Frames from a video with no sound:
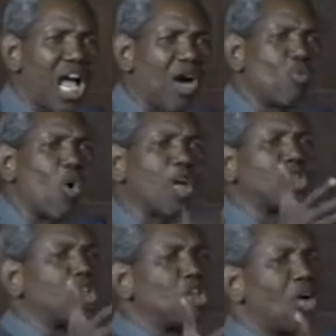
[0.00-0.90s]
And
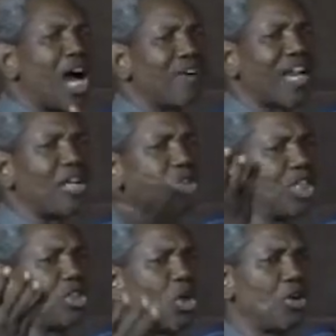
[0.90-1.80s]
what do you have that you
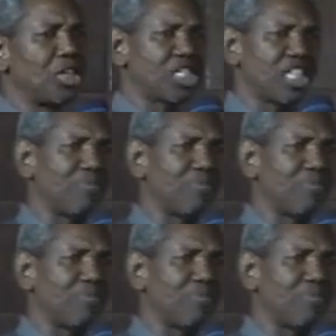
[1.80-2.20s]
did not receive,